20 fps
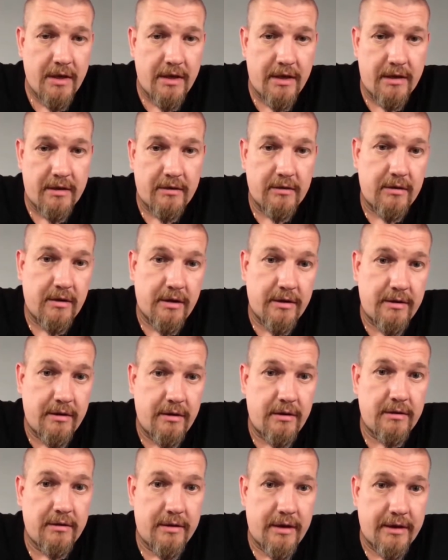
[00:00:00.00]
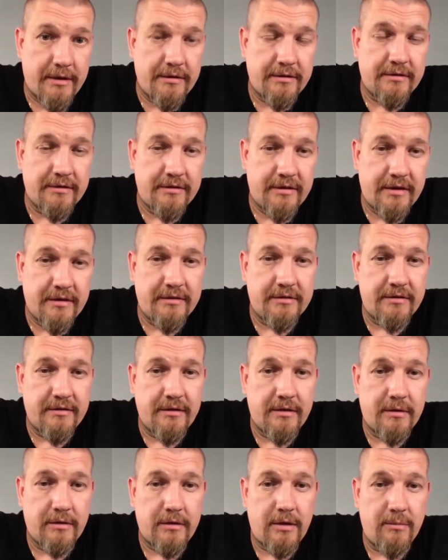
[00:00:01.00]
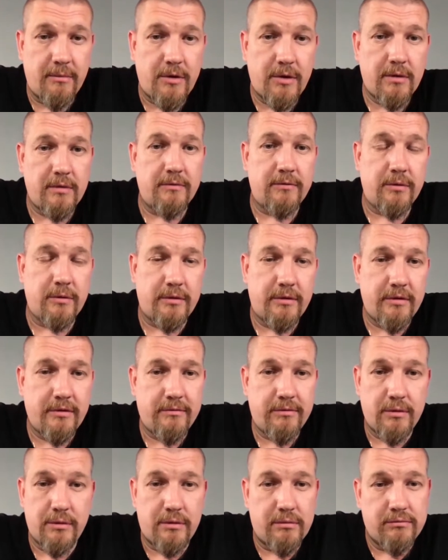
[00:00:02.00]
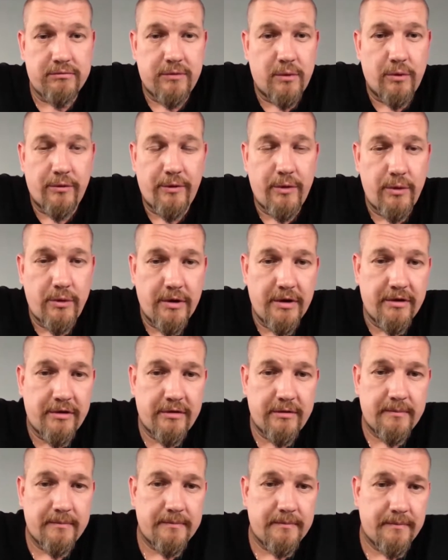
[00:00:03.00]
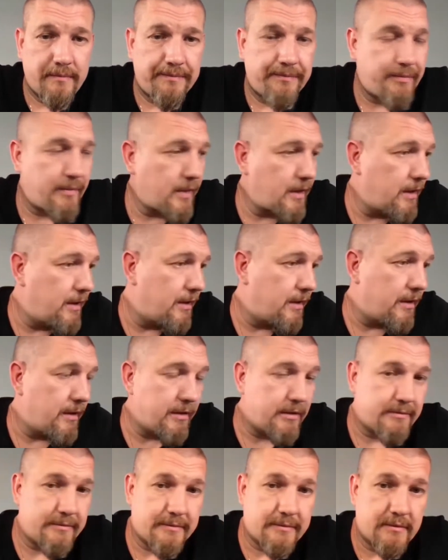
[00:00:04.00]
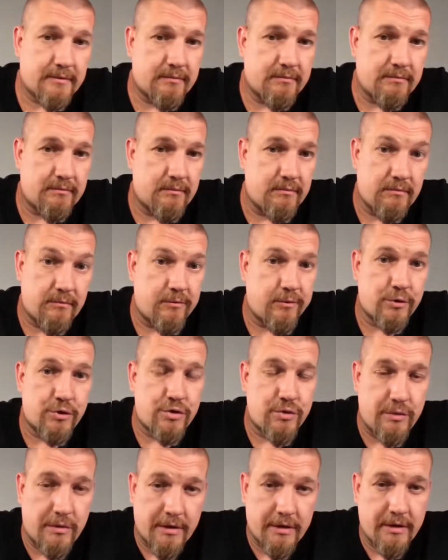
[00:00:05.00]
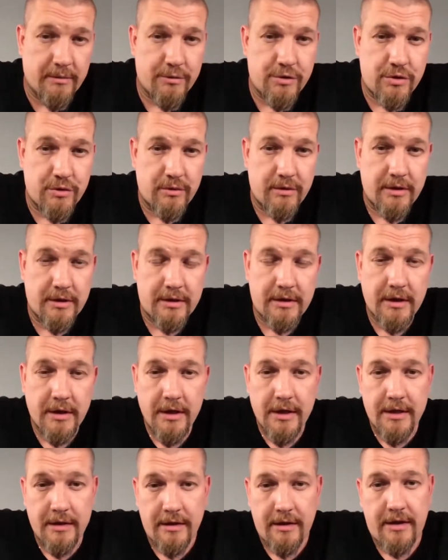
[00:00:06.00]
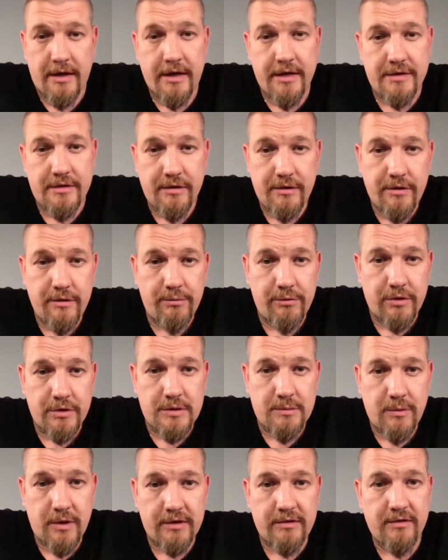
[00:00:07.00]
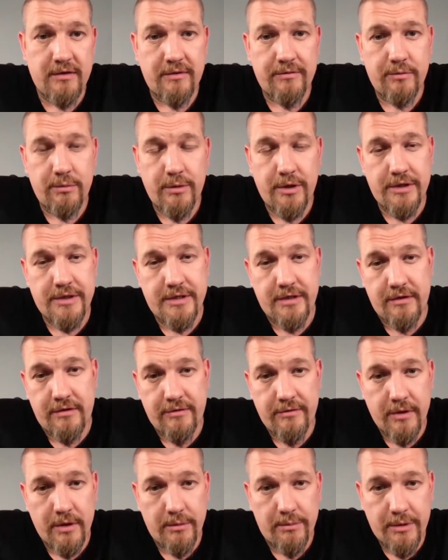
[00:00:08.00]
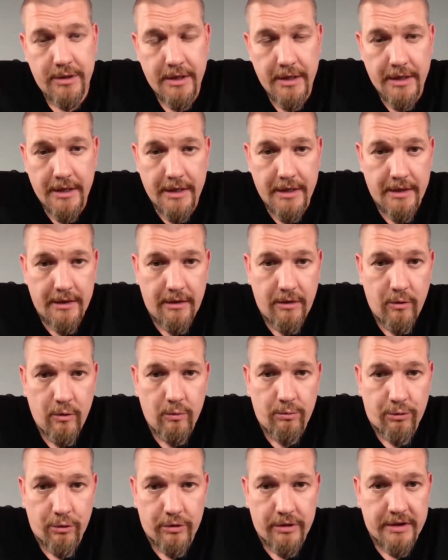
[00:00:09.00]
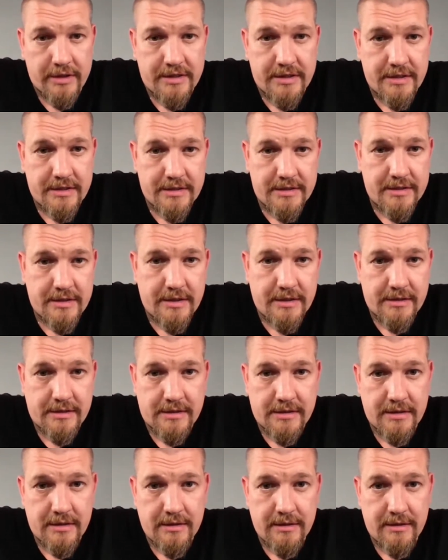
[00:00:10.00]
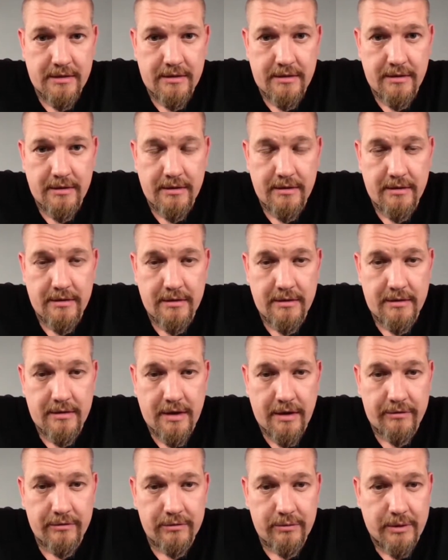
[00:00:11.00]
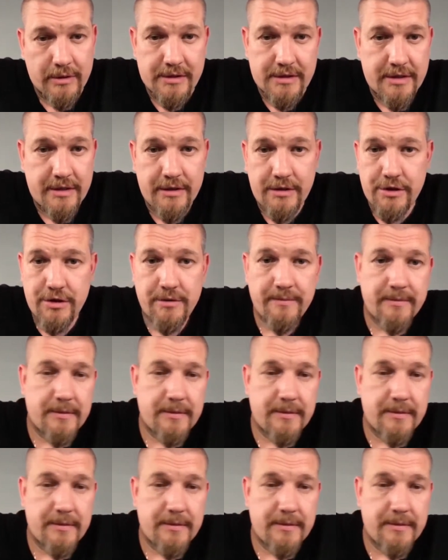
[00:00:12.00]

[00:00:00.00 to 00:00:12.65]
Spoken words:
And I think that is a tendency that will keep going for a few years, for sure. And I'm sure that the guys in crypto are smart enough to basically develop new products as the current ones age.